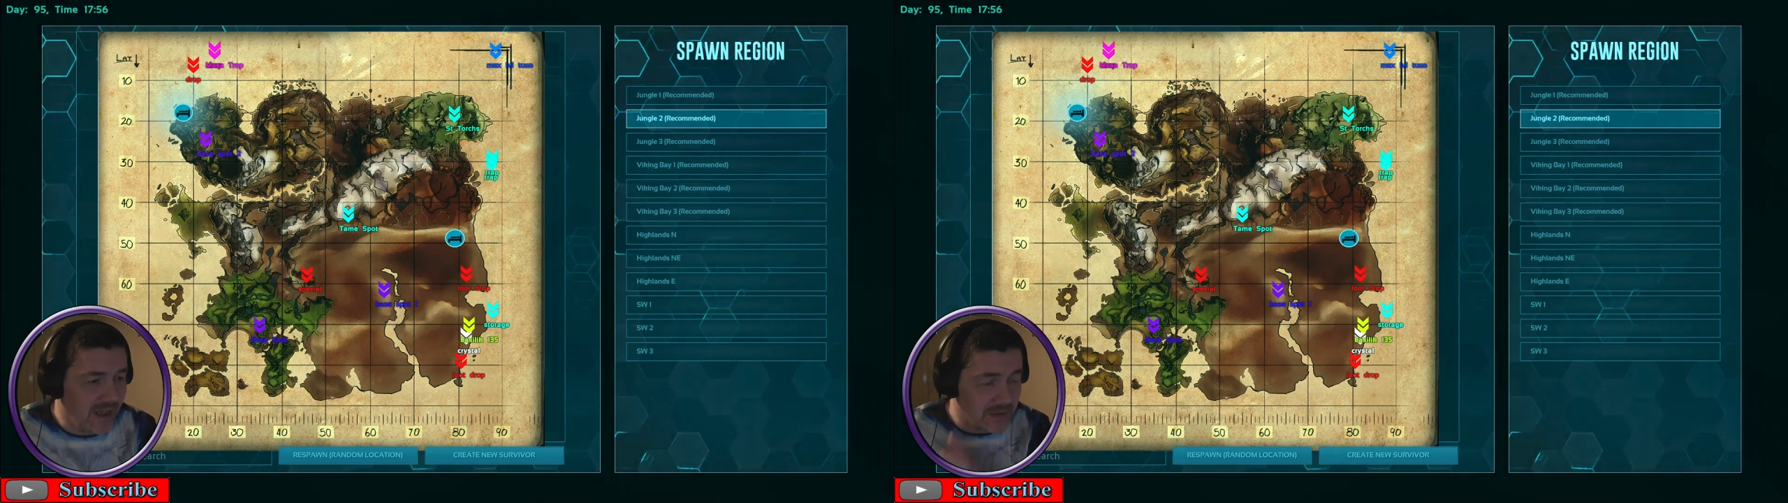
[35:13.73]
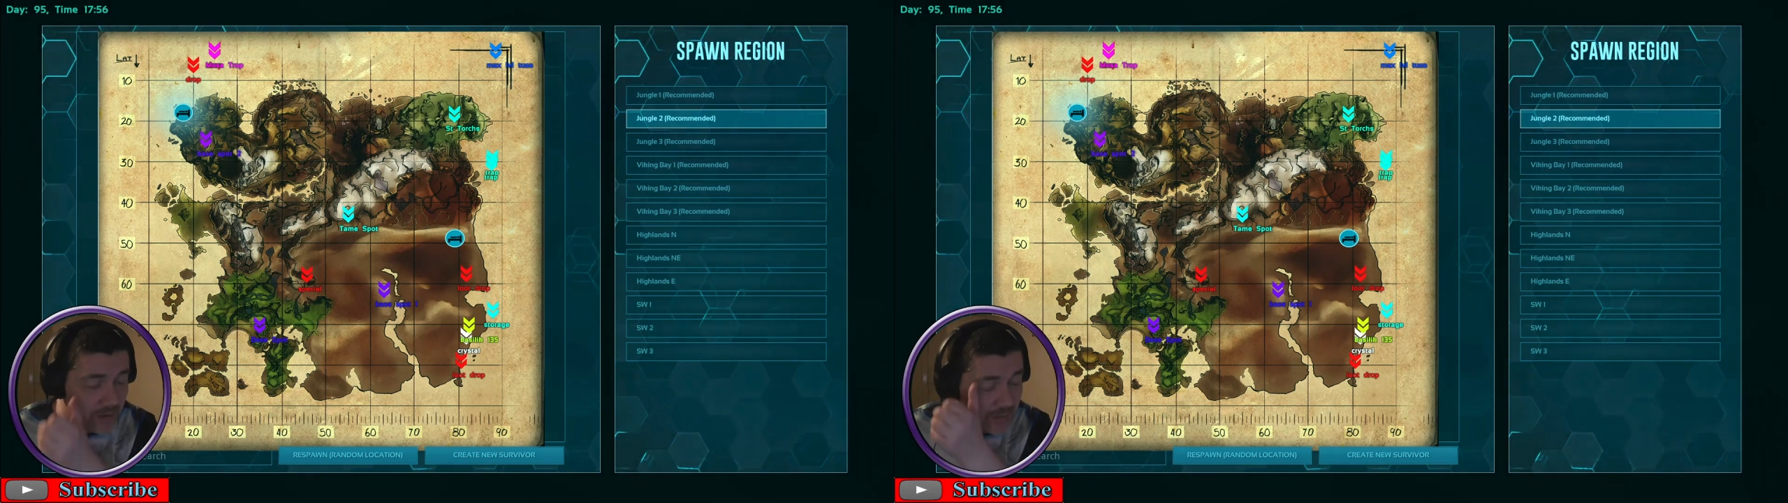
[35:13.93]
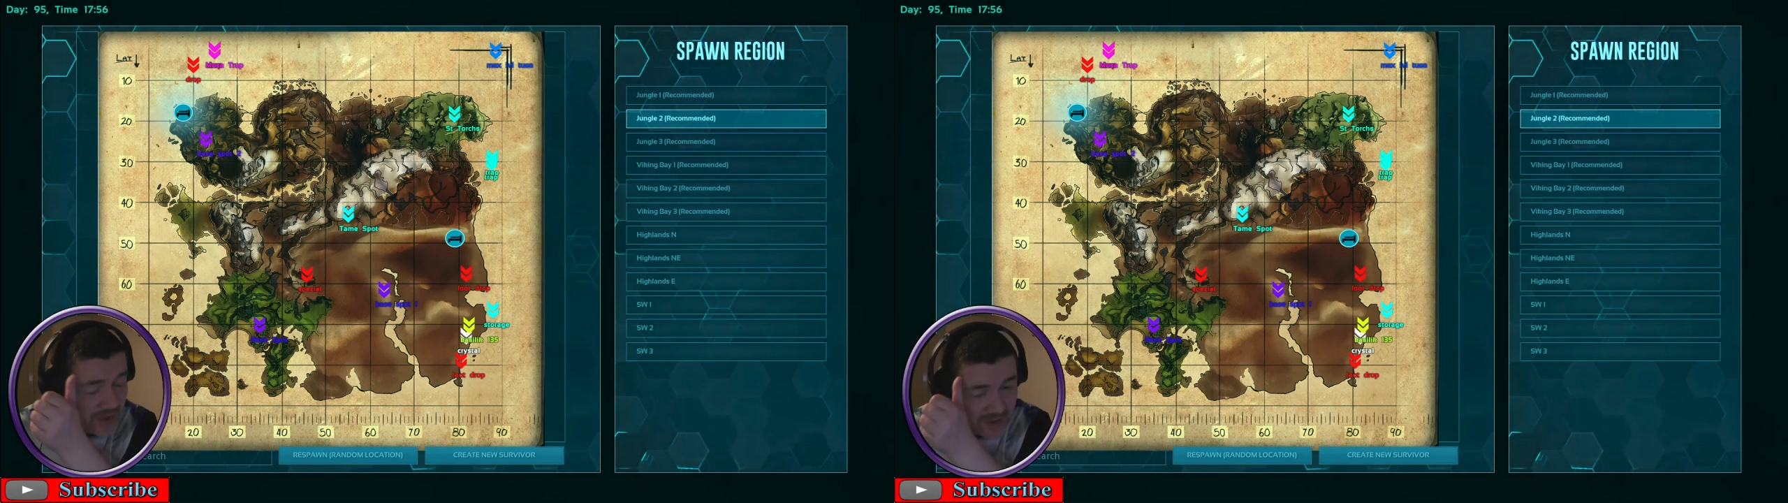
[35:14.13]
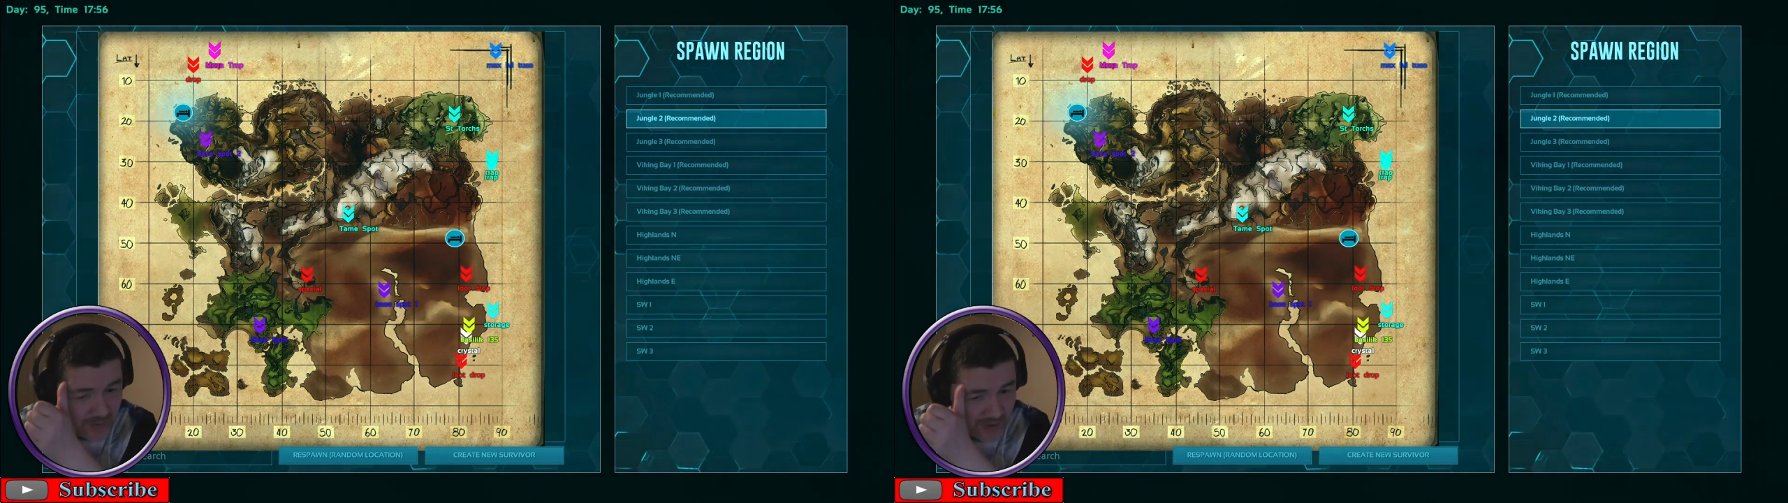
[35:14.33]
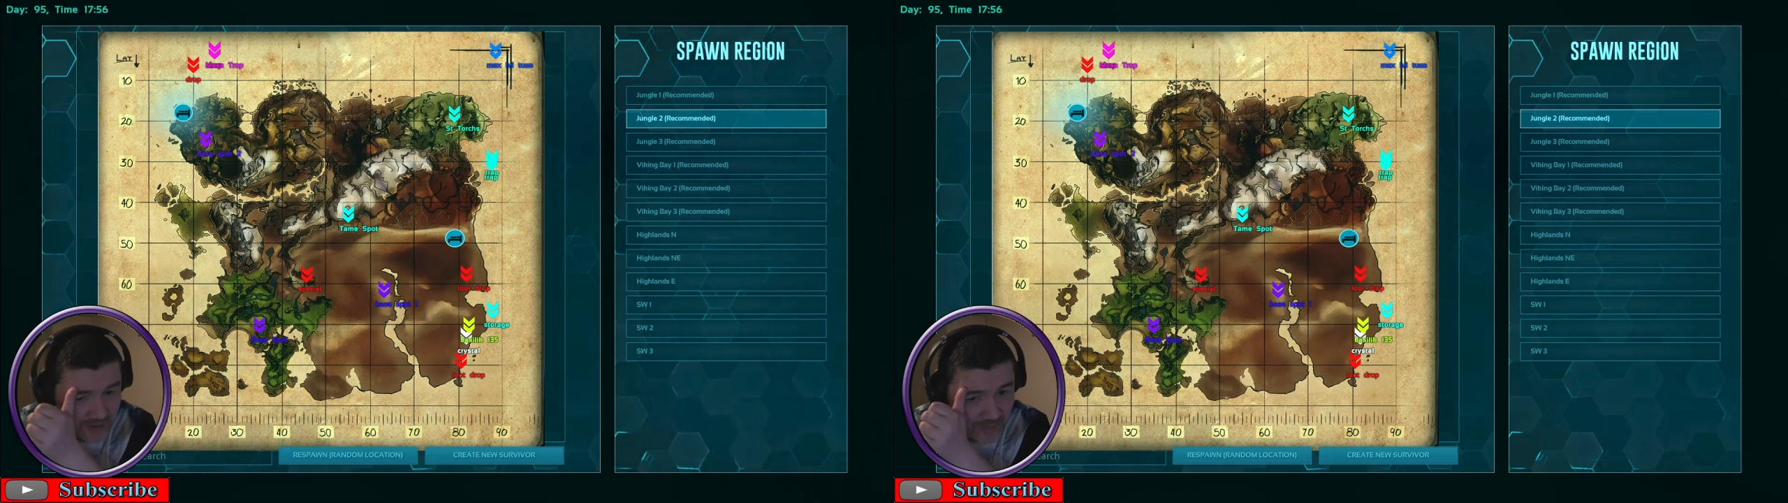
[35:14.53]
So plus I
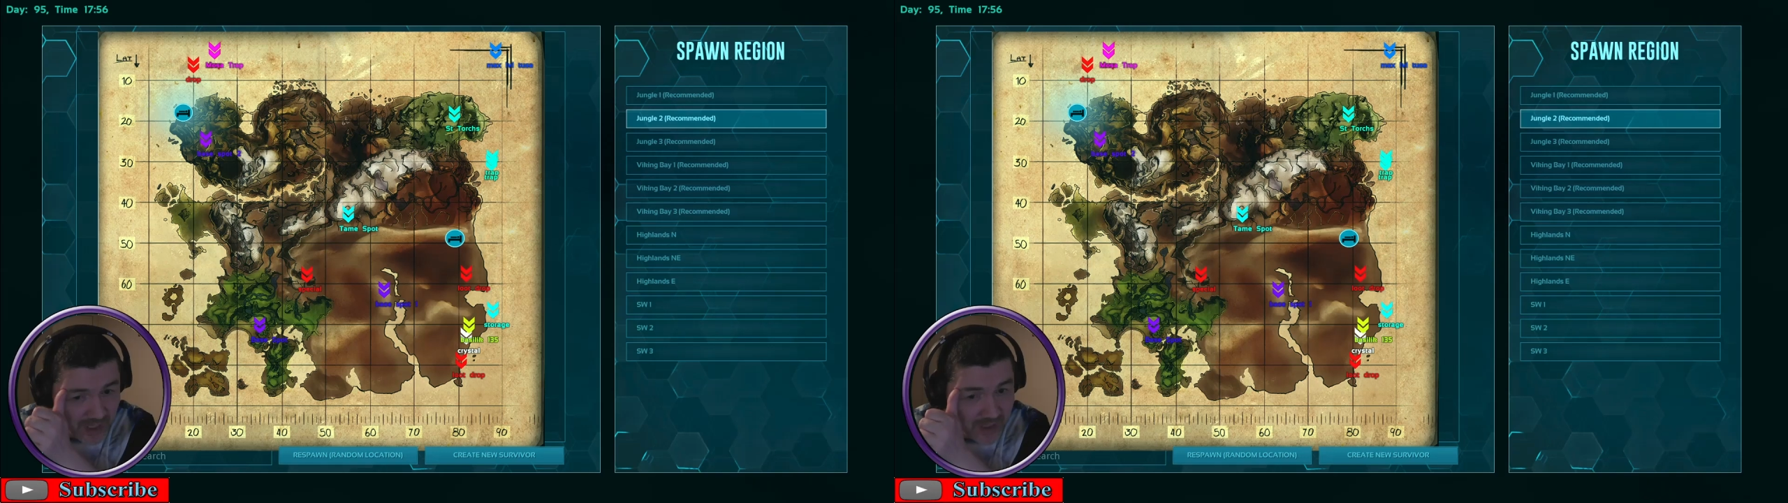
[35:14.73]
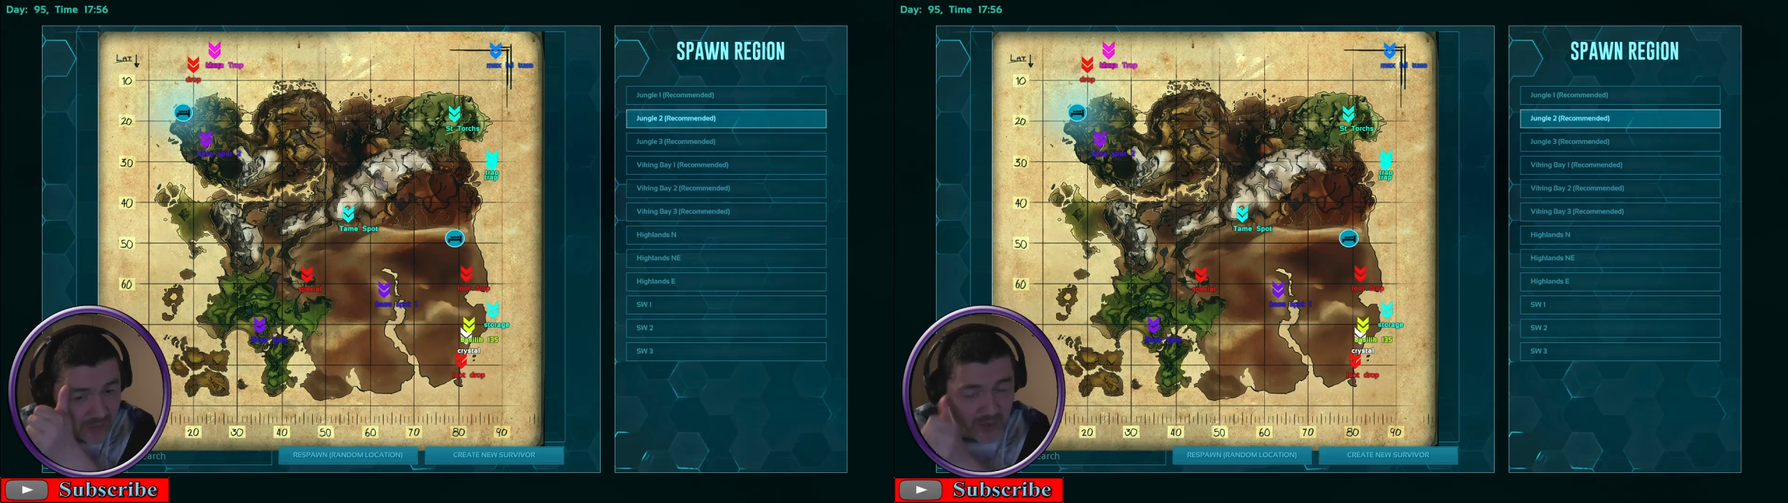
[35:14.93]
wanted to go back and